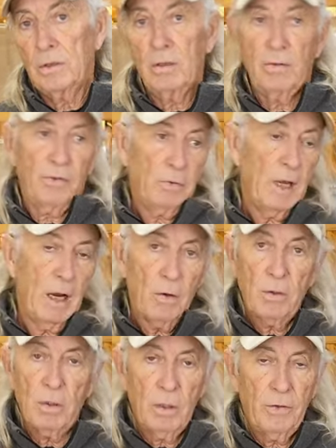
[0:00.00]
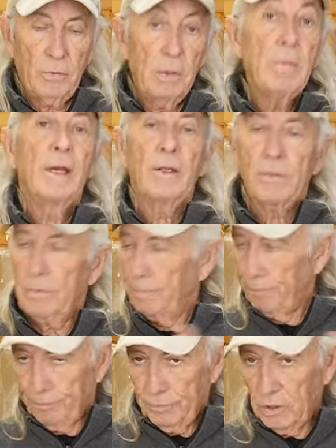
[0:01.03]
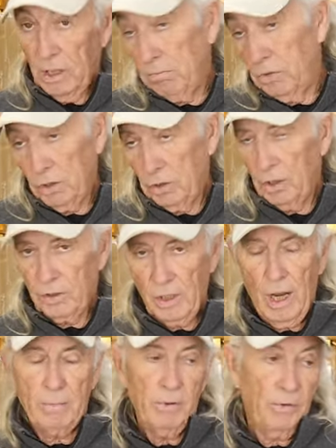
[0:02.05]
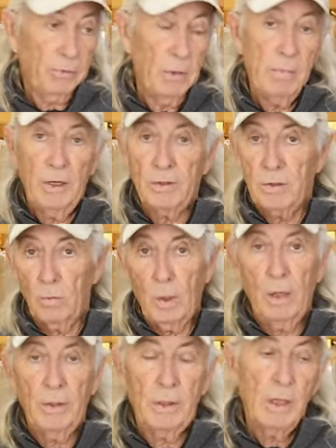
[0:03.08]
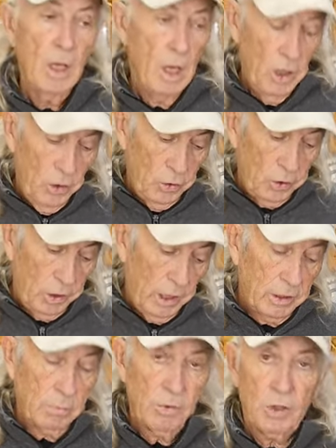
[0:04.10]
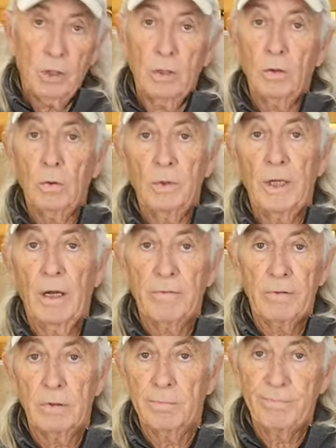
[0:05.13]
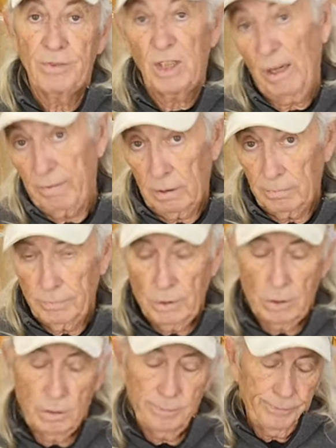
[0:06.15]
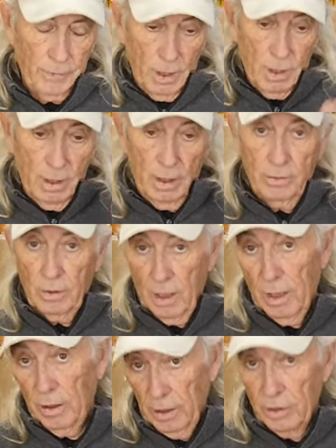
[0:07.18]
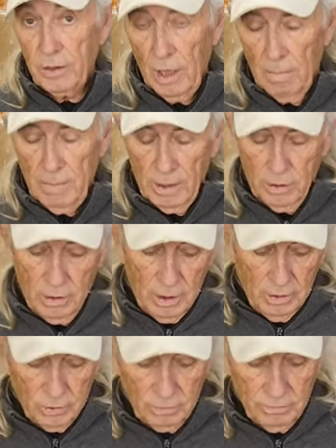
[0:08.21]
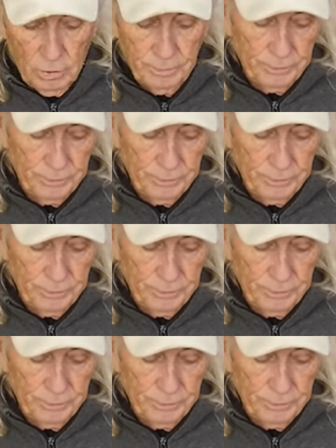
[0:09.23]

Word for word: uh, three hour, uh, three minutes, say just an example, three minutes of welding, you should let the machine cool down for seven, you know, uh, in a 10 minute interval.